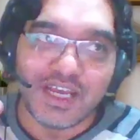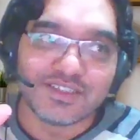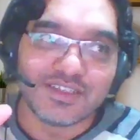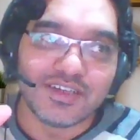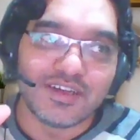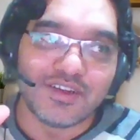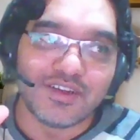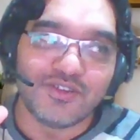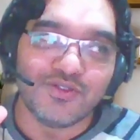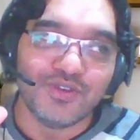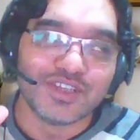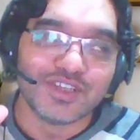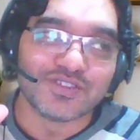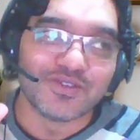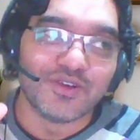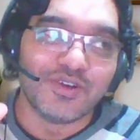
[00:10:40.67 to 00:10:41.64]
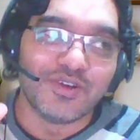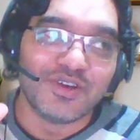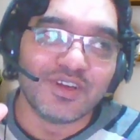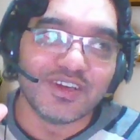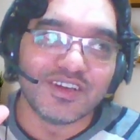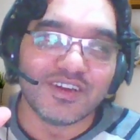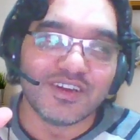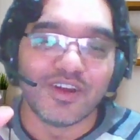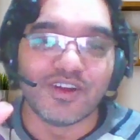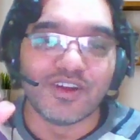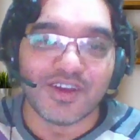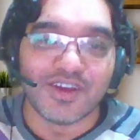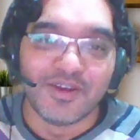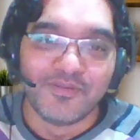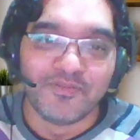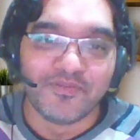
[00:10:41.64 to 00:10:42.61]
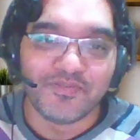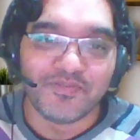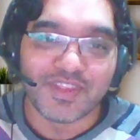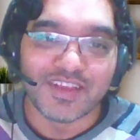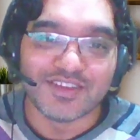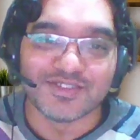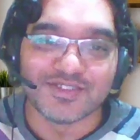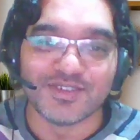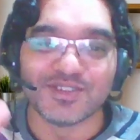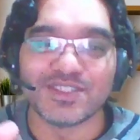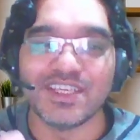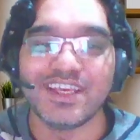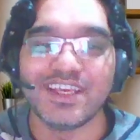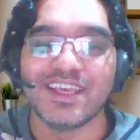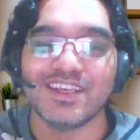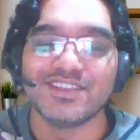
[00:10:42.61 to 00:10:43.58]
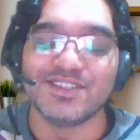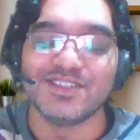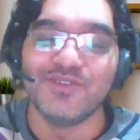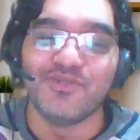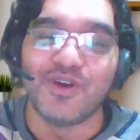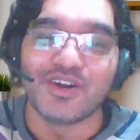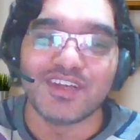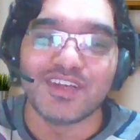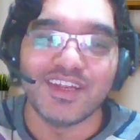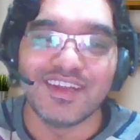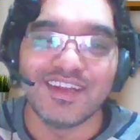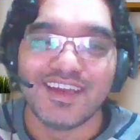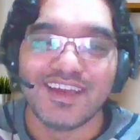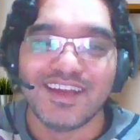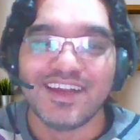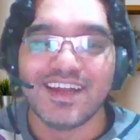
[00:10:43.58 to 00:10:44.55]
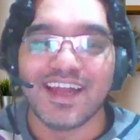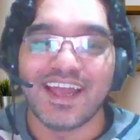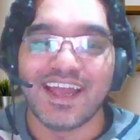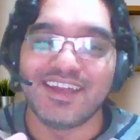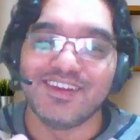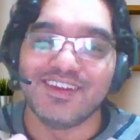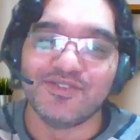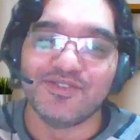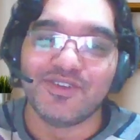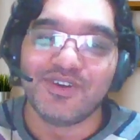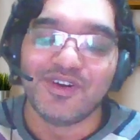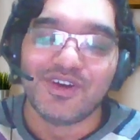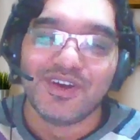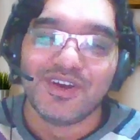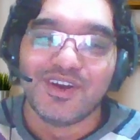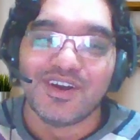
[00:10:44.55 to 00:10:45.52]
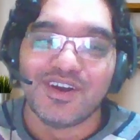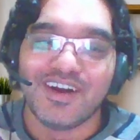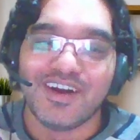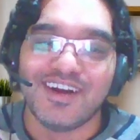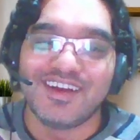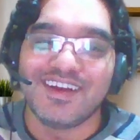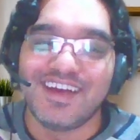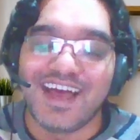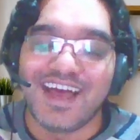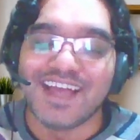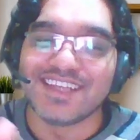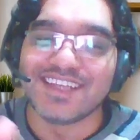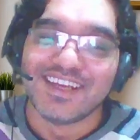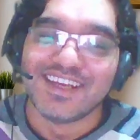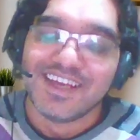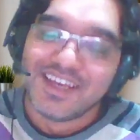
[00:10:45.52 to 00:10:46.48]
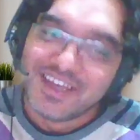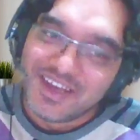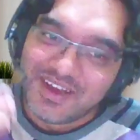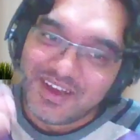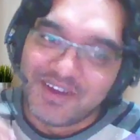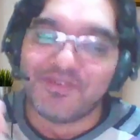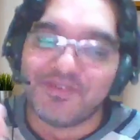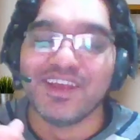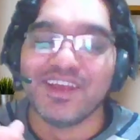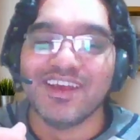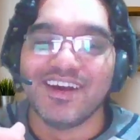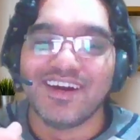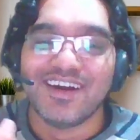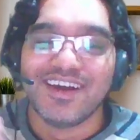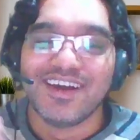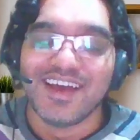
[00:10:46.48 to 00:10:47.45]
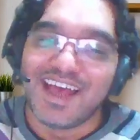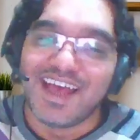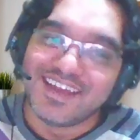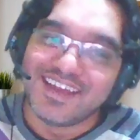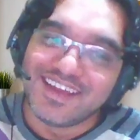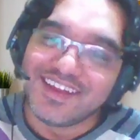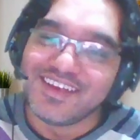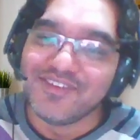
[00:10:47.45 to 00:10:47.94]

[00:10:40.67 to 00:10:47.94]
has a 2 years old daughter. So she walked in, and I said, bring her, and